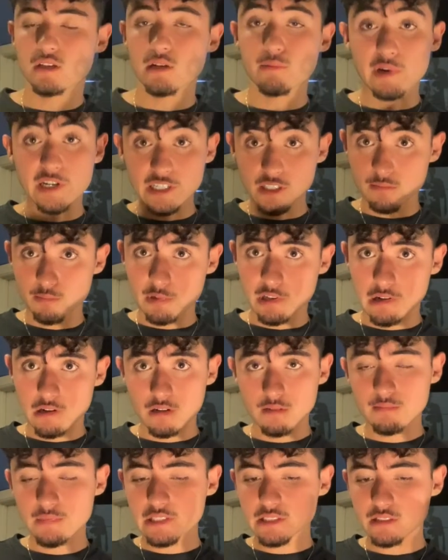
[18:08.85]
And mind you,
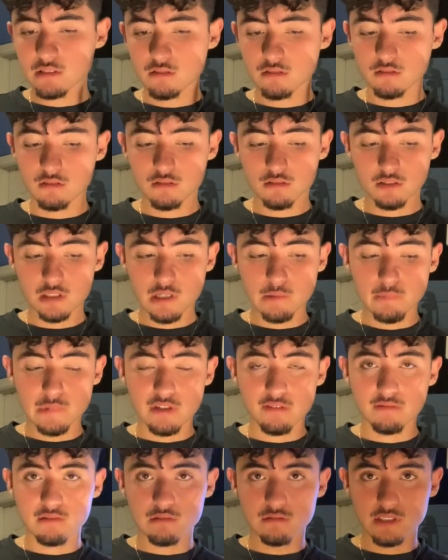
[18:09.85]
all my shoes I
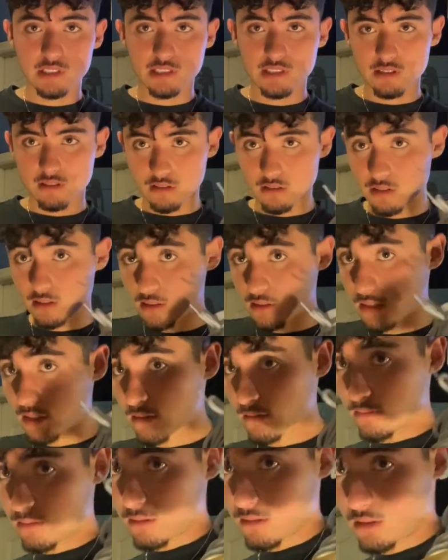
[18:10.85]
bought for retail
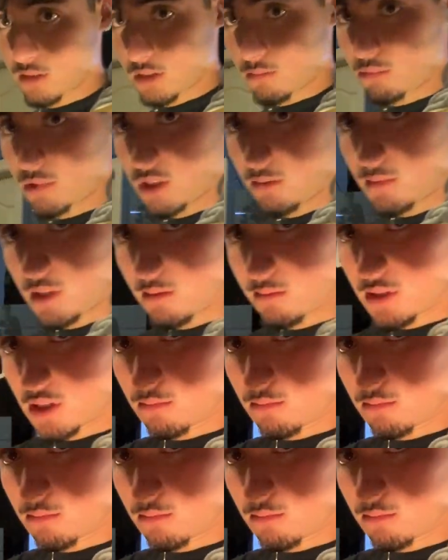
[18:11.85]
except for the Supreme Up